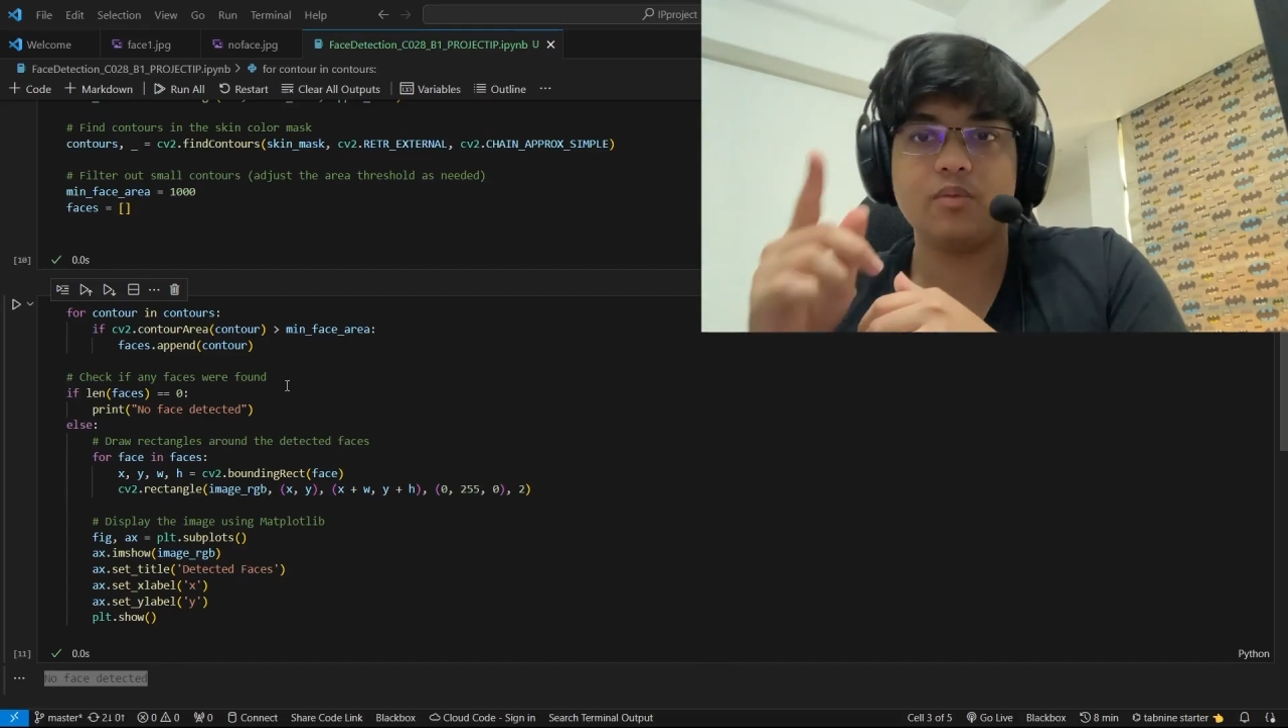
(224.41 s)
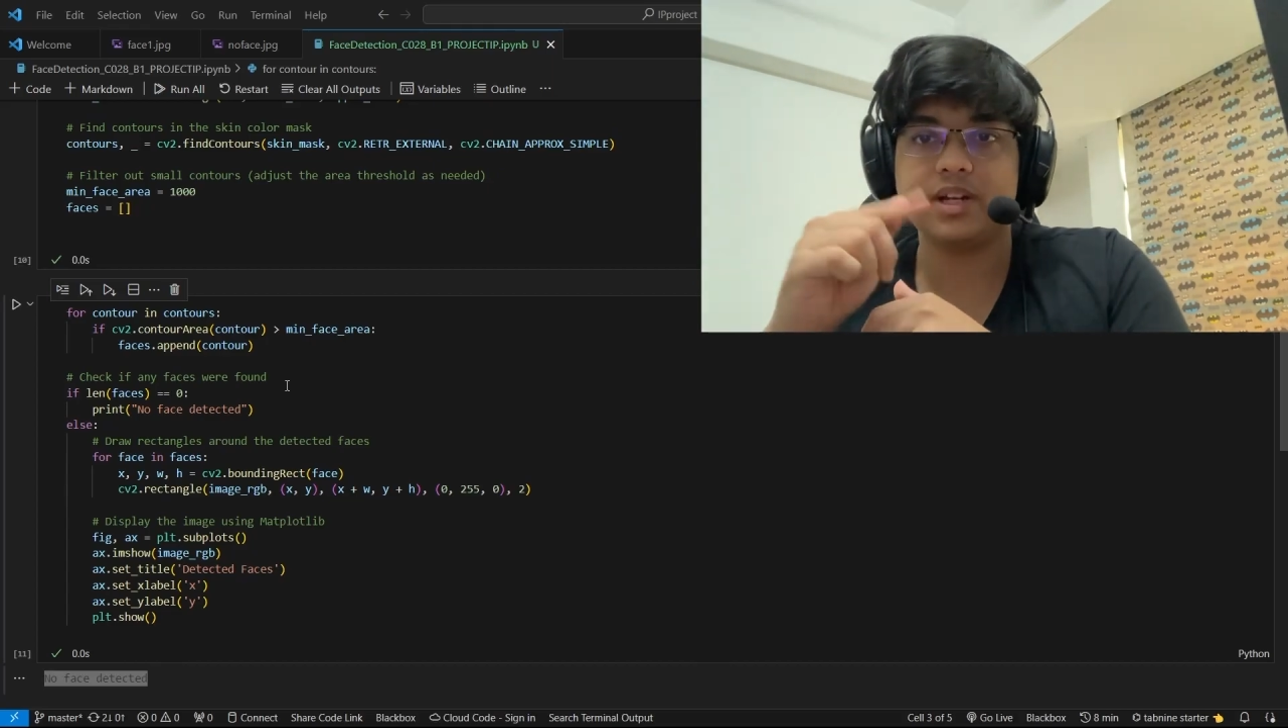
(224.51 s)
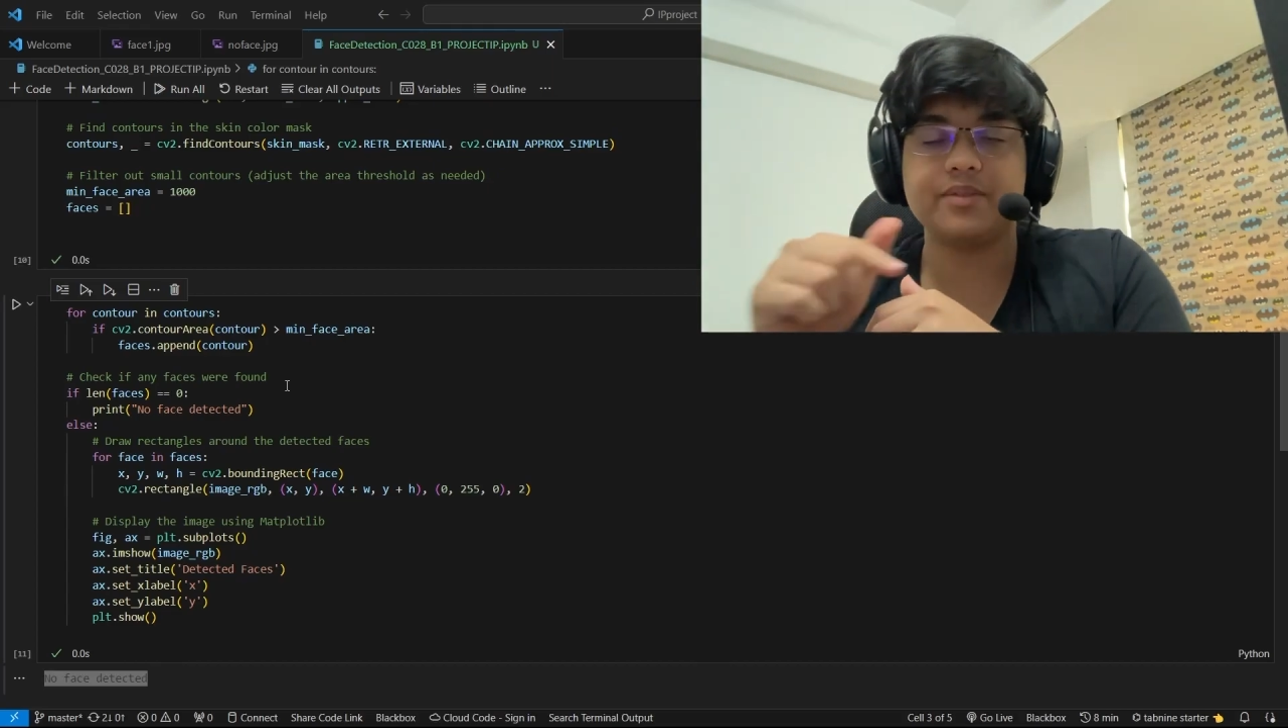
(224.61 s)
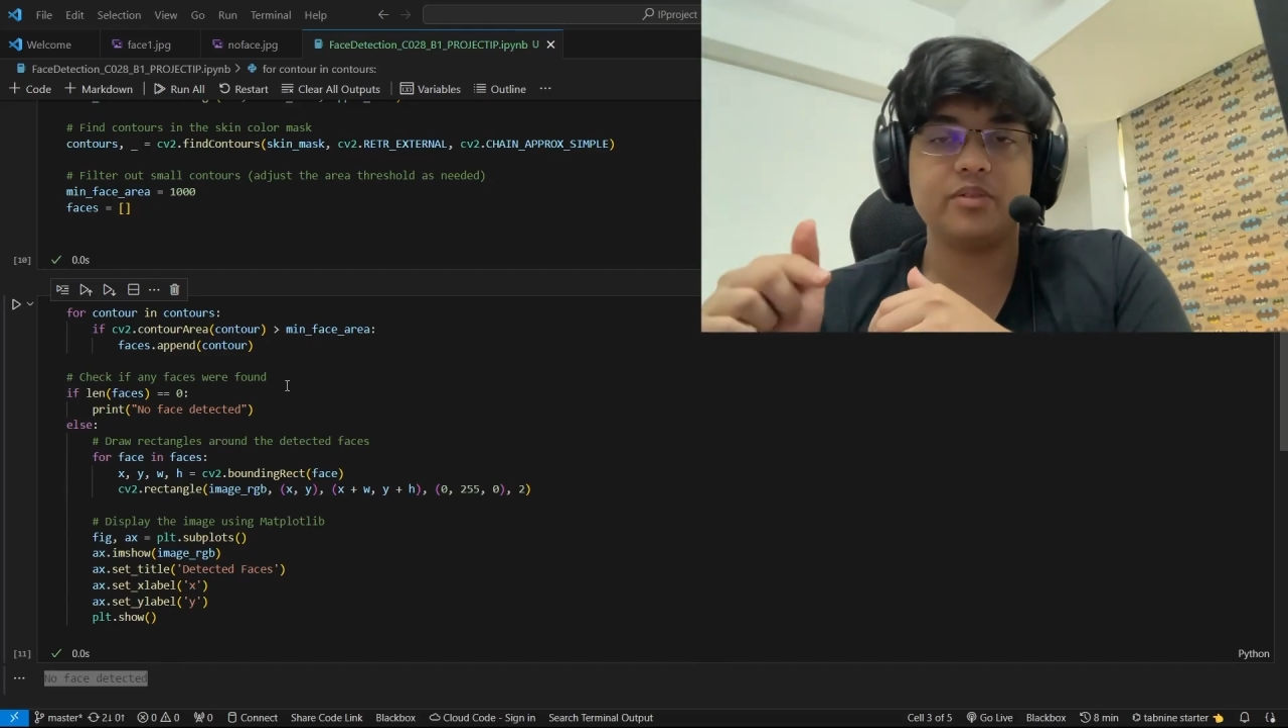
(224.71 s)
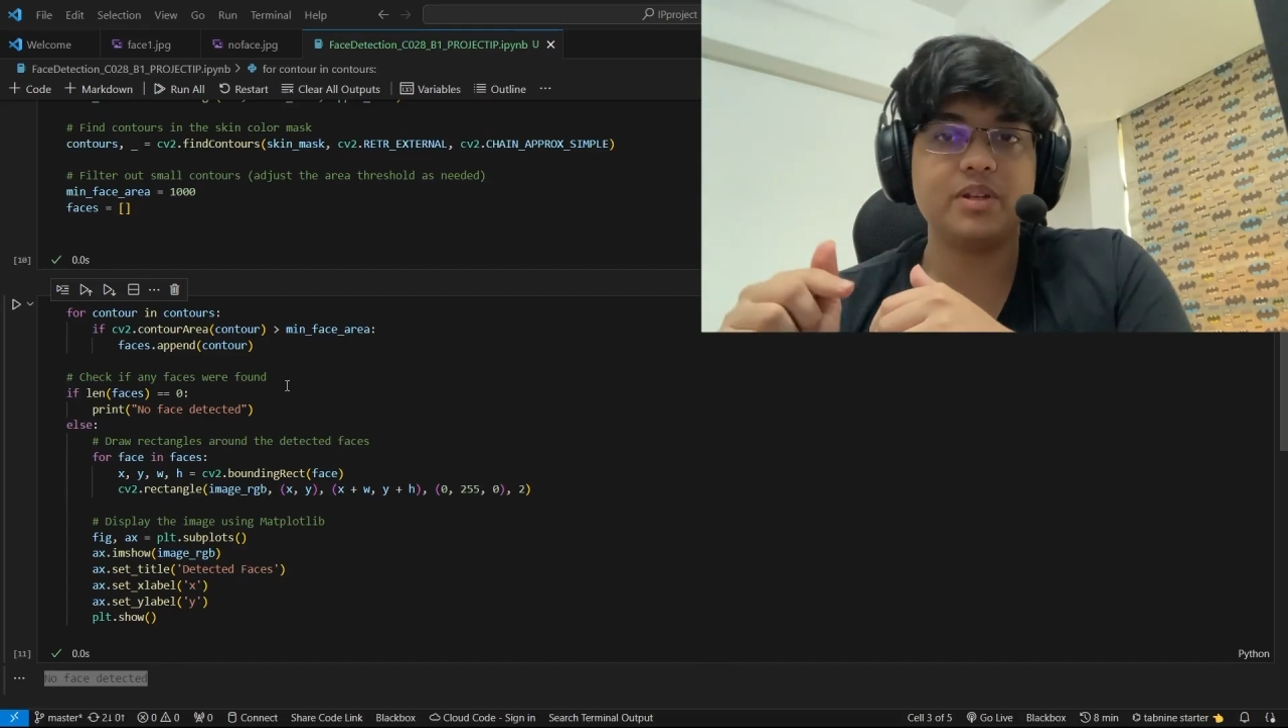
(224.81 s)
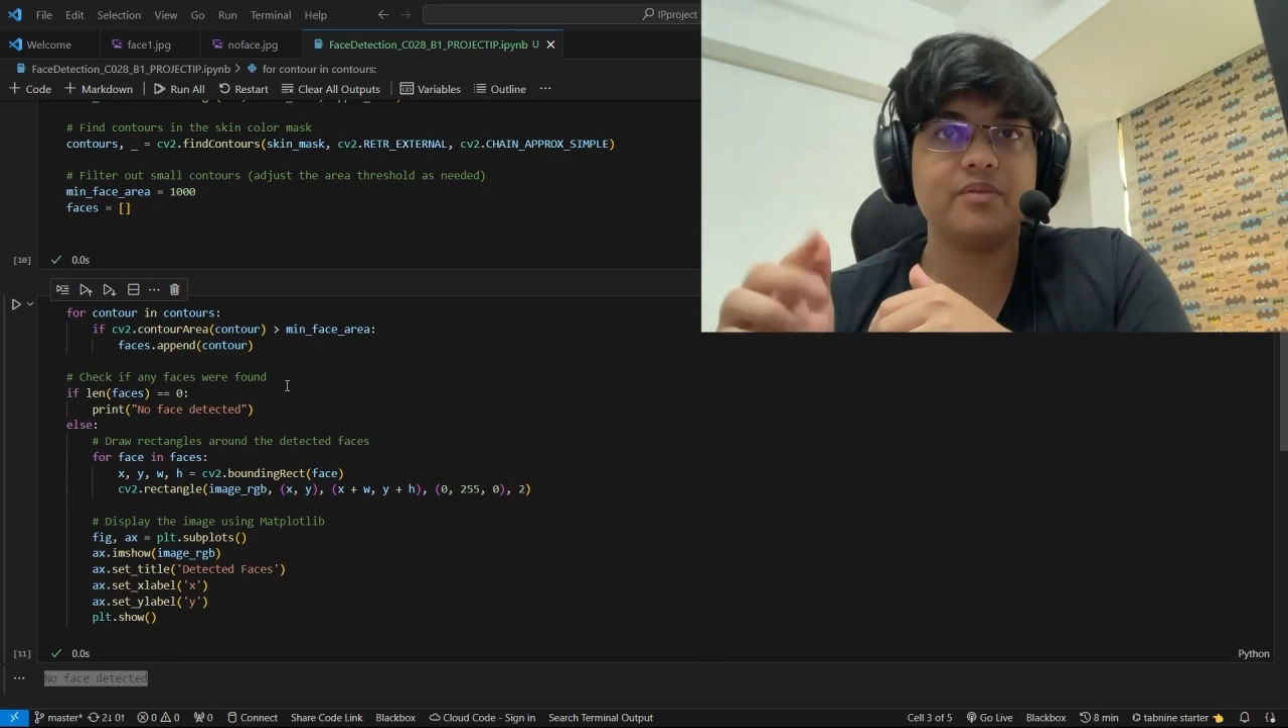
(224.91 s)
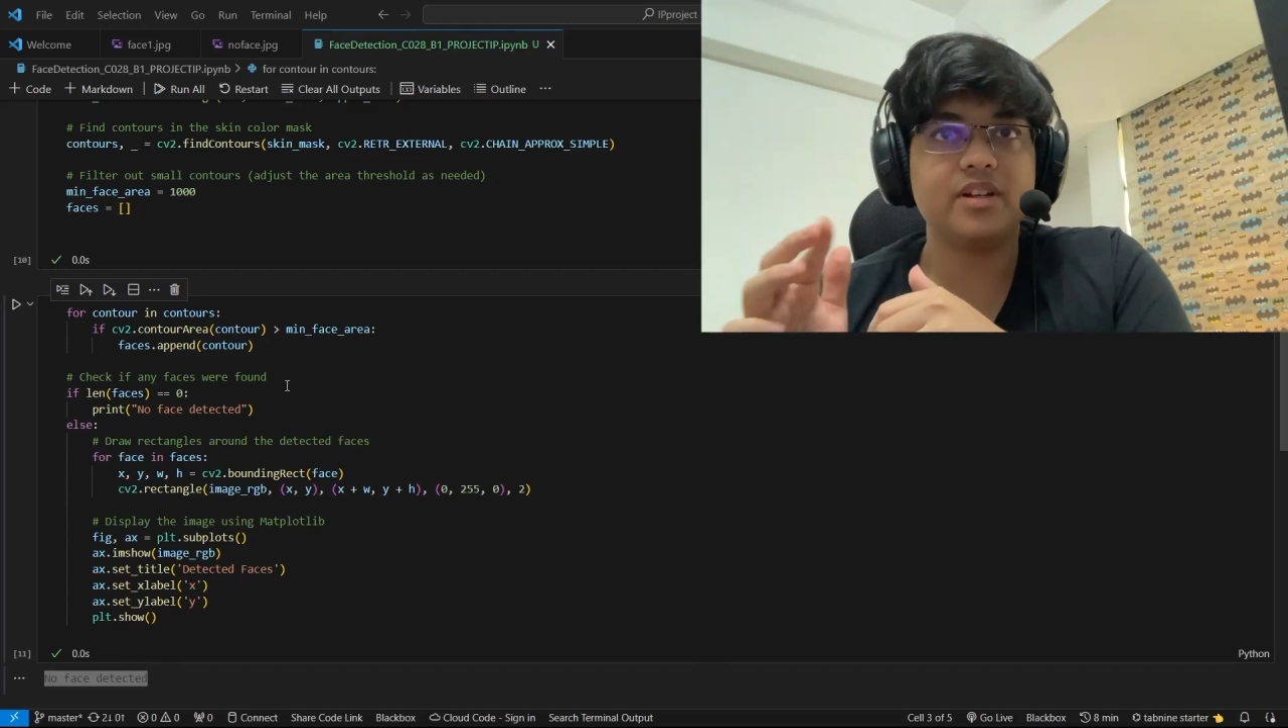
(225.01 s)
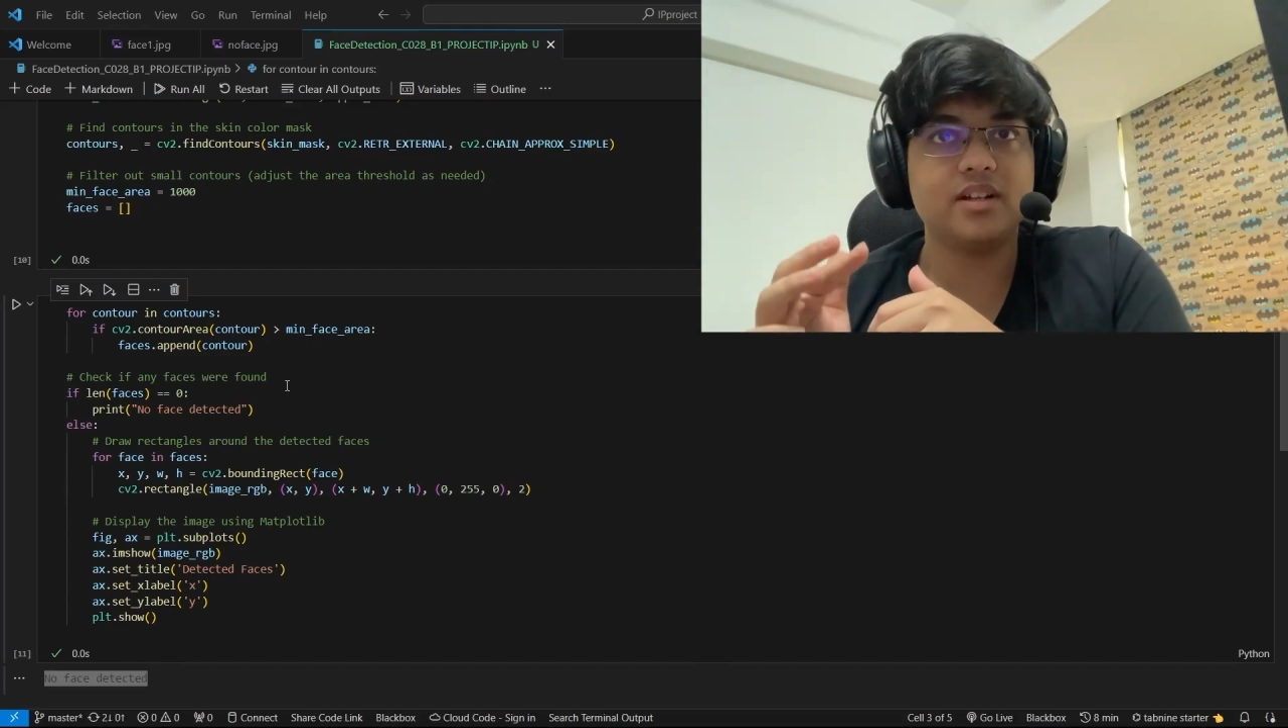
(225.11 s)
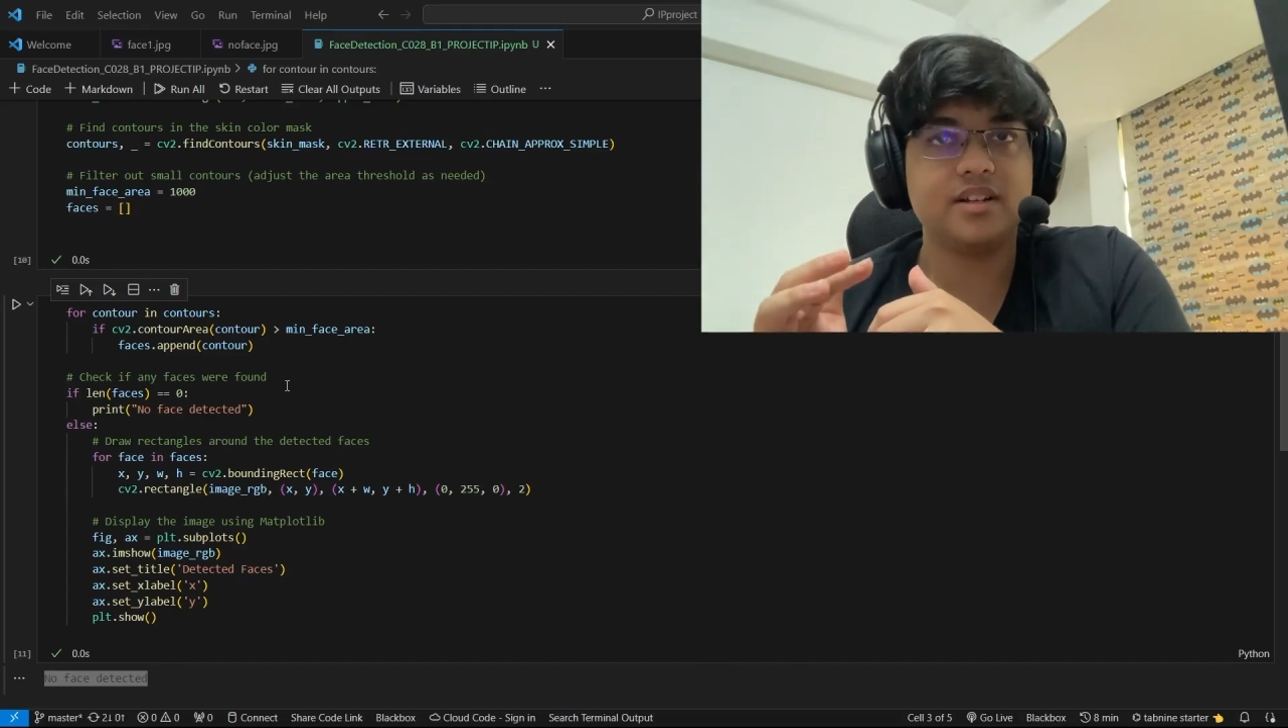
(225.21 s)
whatever we've